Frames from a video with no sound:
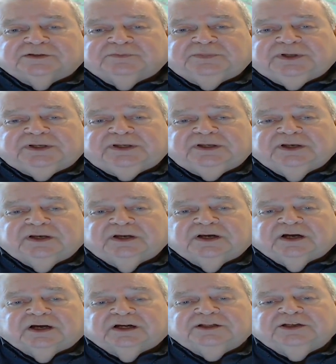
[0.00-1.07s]
to be
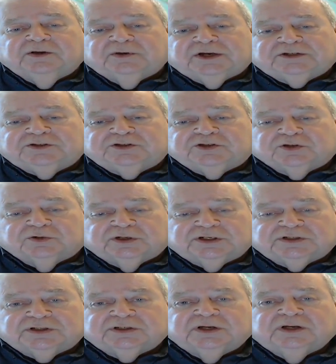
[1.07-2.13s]
US
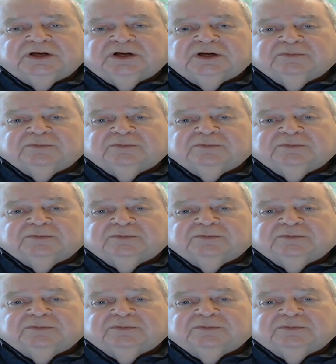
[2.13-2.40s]
choice.